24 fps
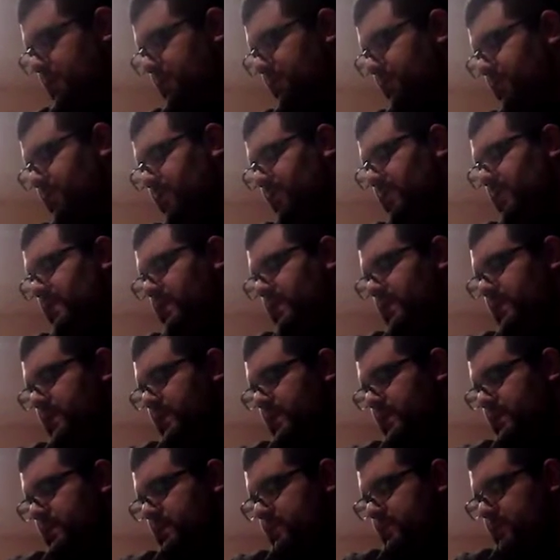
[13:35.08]
And
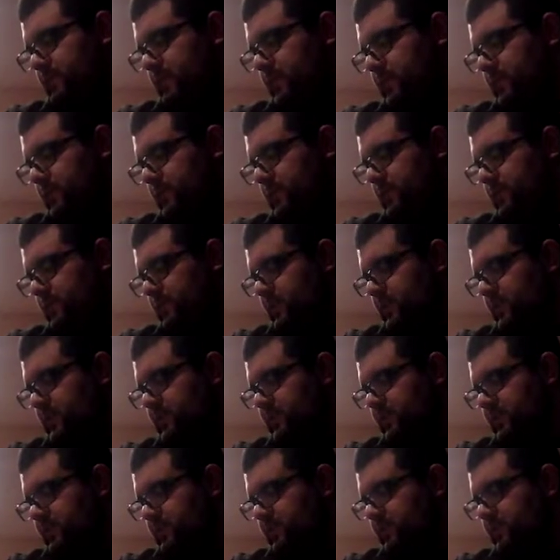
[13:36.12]
finally, my third
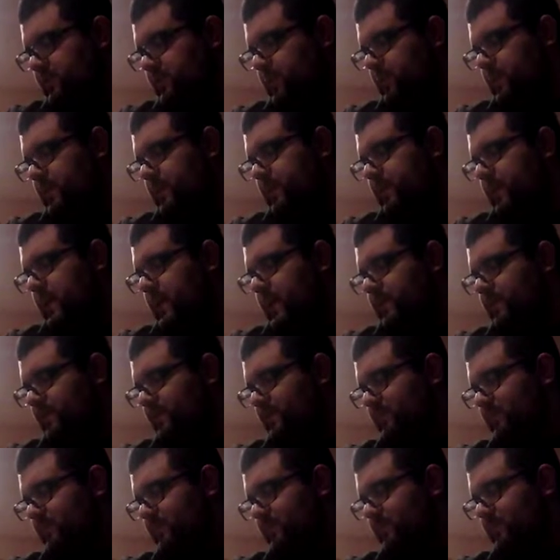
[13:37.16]
N64 game.
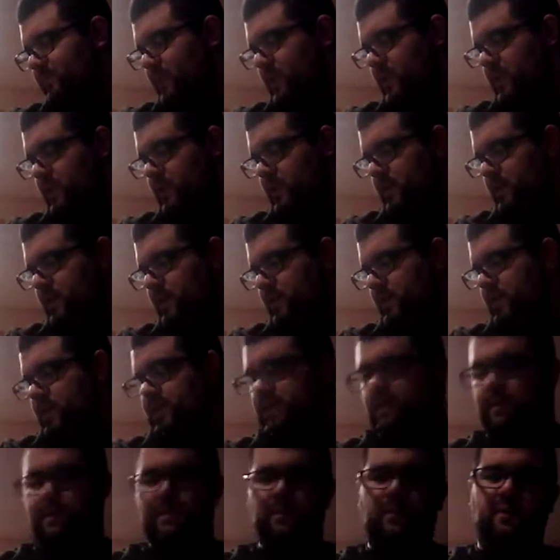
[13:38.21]

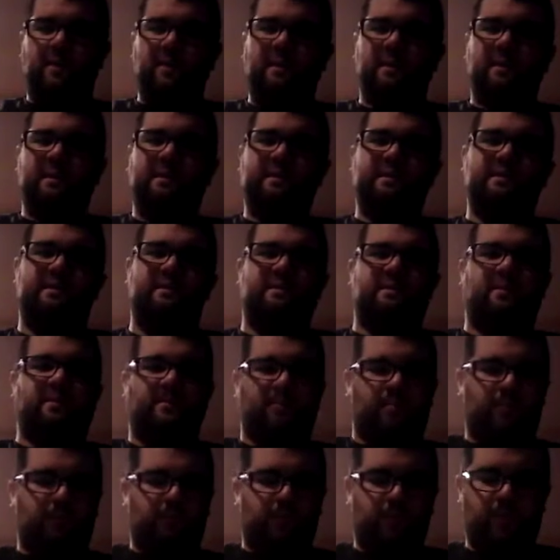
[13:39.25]
You guys are
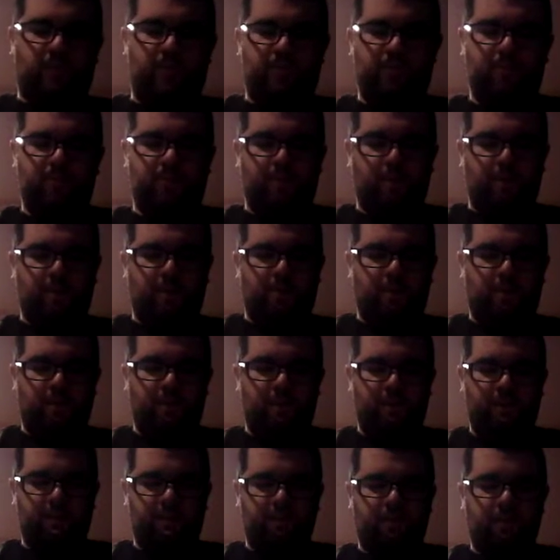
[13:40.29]
probably
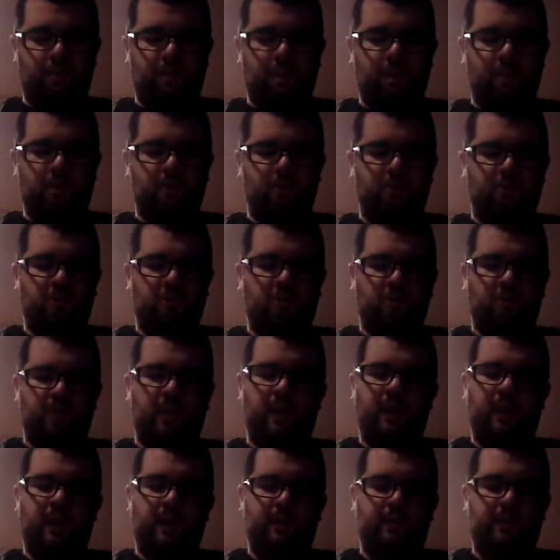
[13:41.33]
going to be
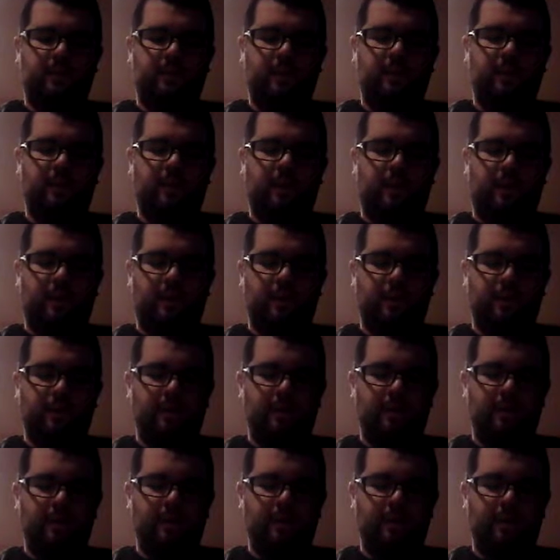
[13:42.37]
shocked
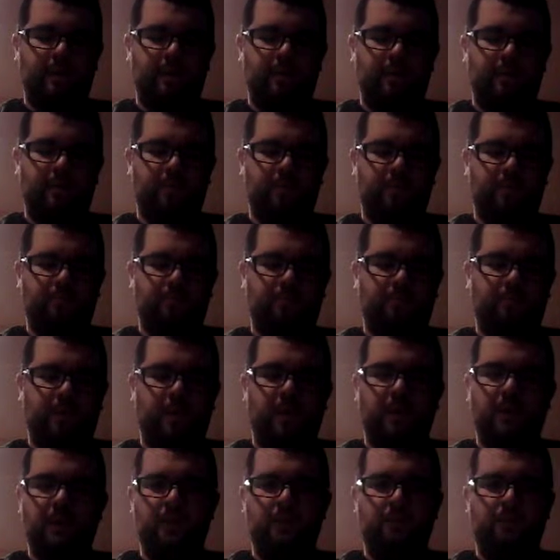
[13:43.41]
and
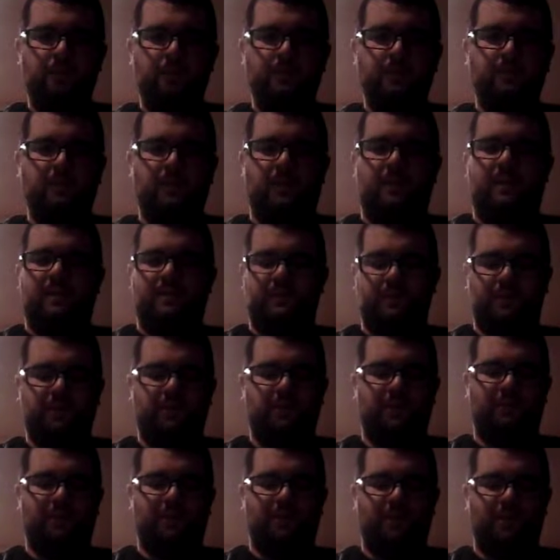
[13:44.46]
maybe
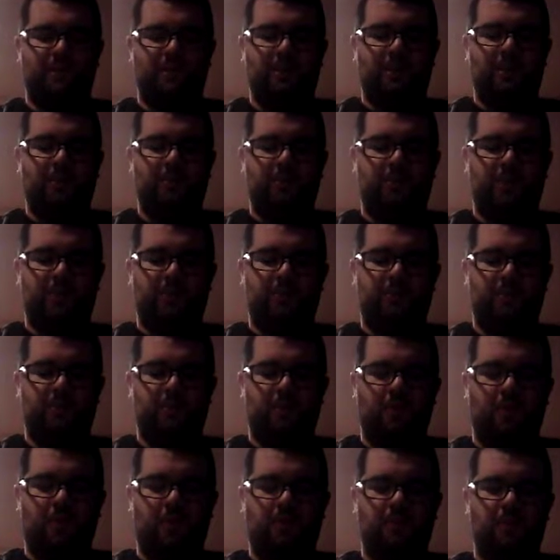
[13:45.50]
jealous when I
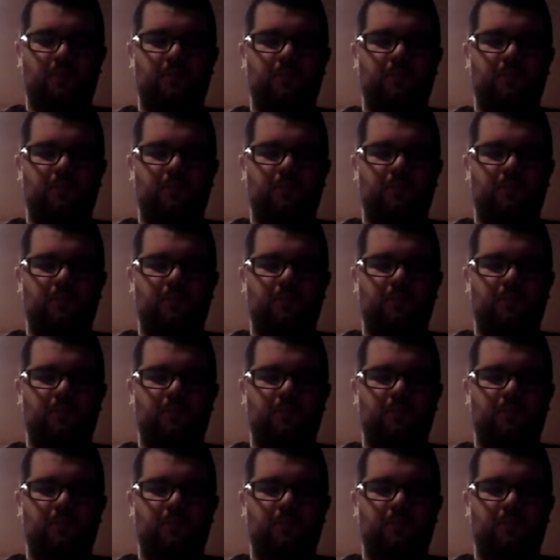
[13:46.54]
show you.